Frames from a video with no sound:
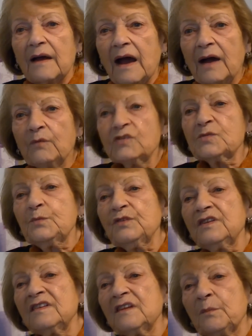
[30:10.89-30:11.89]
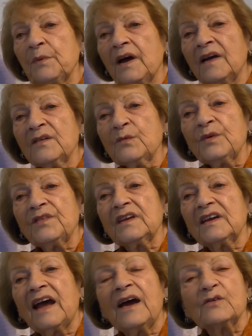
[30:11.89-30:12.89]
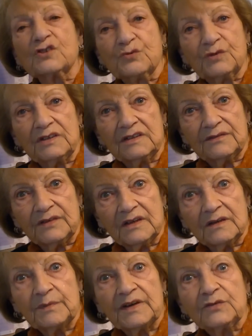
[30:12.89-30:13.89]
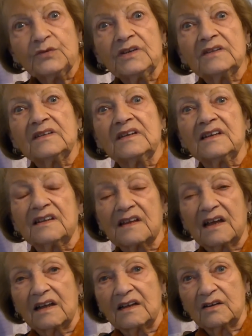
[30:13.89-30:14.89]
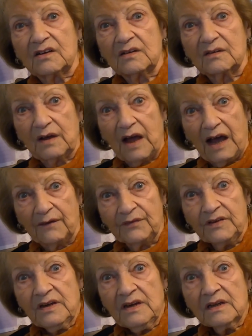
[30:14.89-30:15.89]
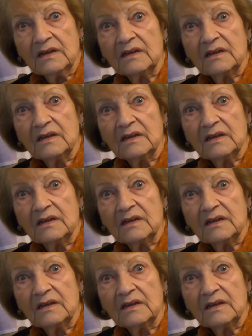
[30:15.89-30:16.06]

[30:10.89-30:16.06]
I was put in the barn where the cows were living, but you had an oven.